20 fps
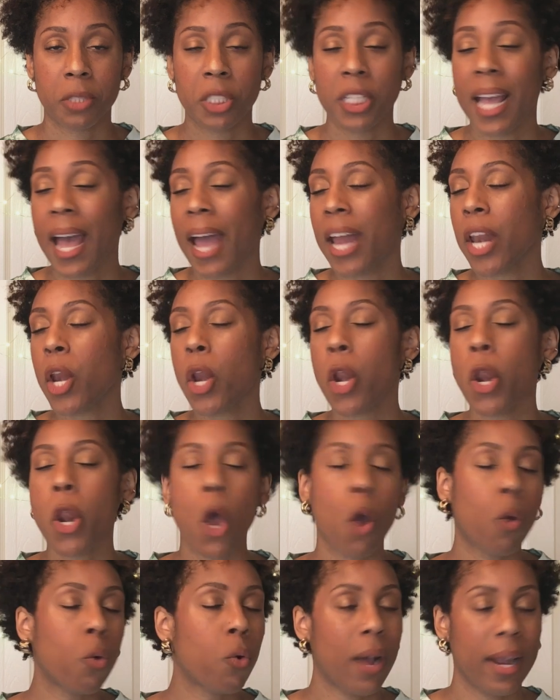had
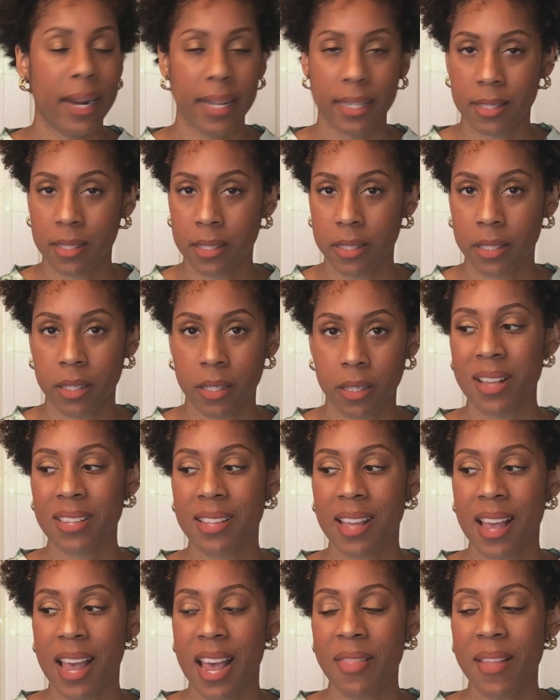no credits.
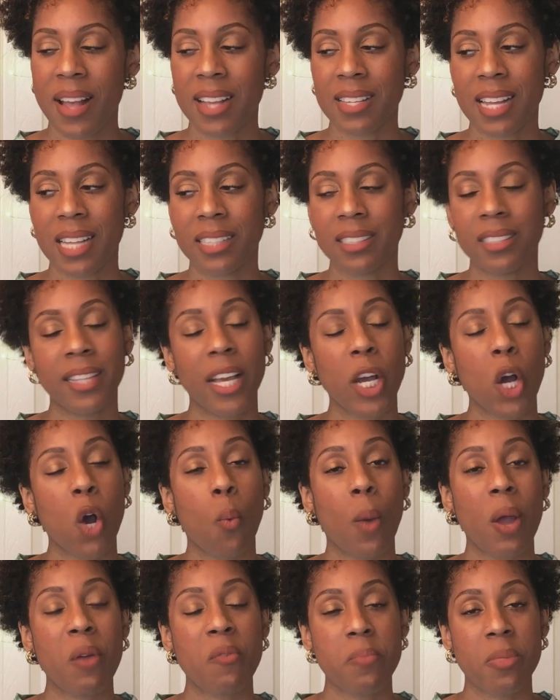And that's not to take
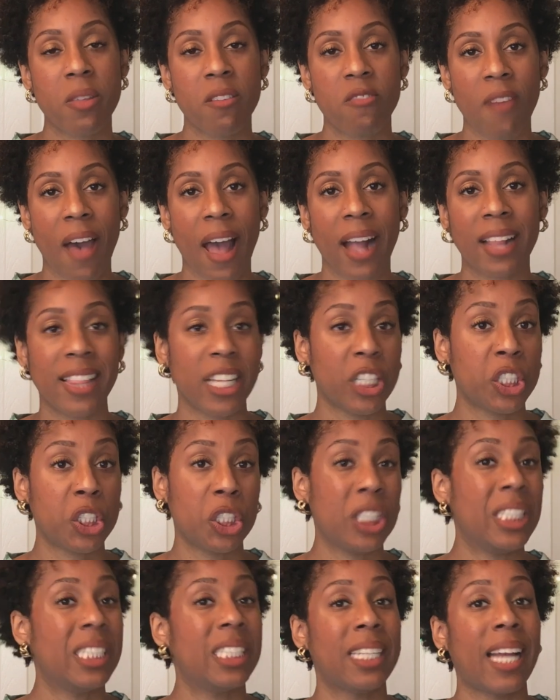away from the fact that
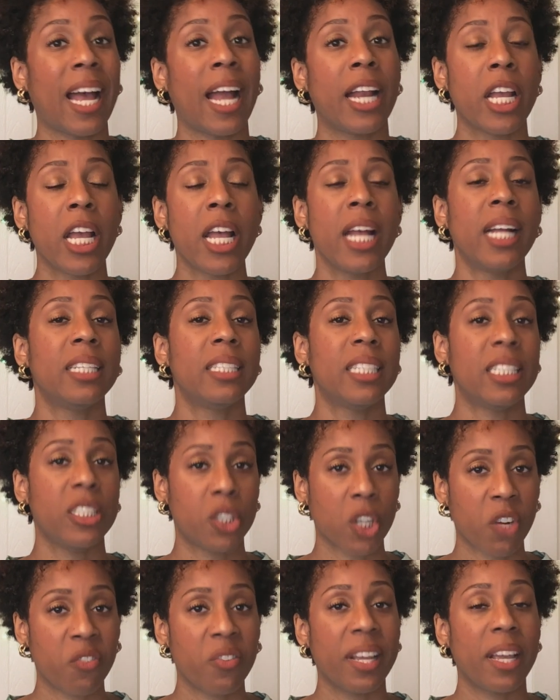she did not
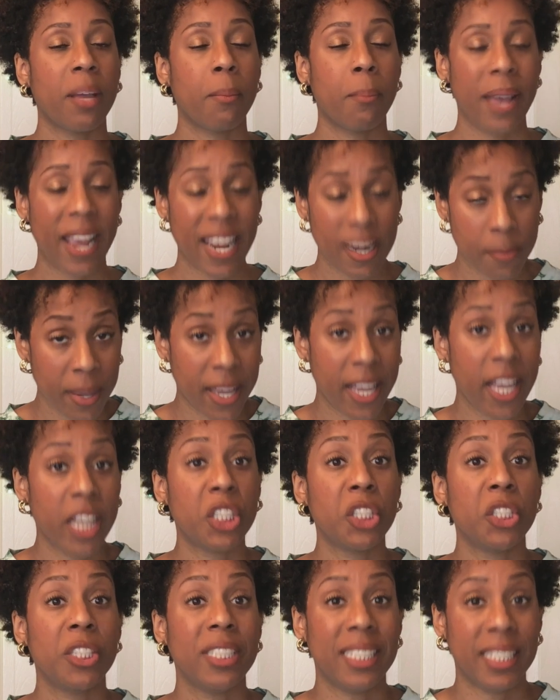deserve to get paid, because
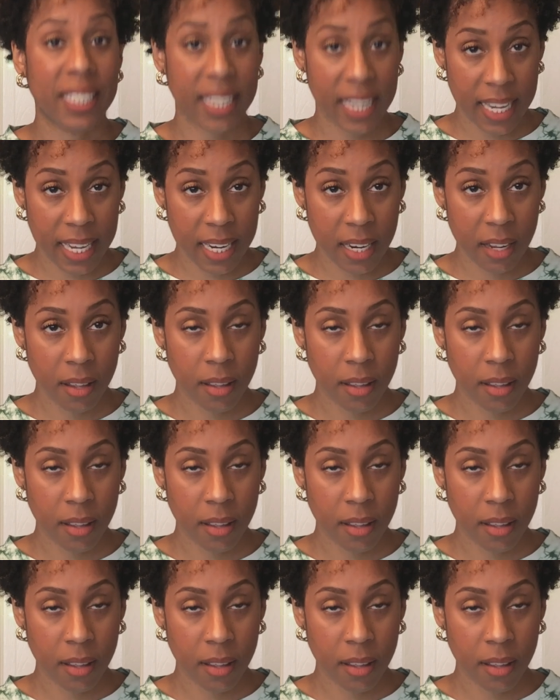she did.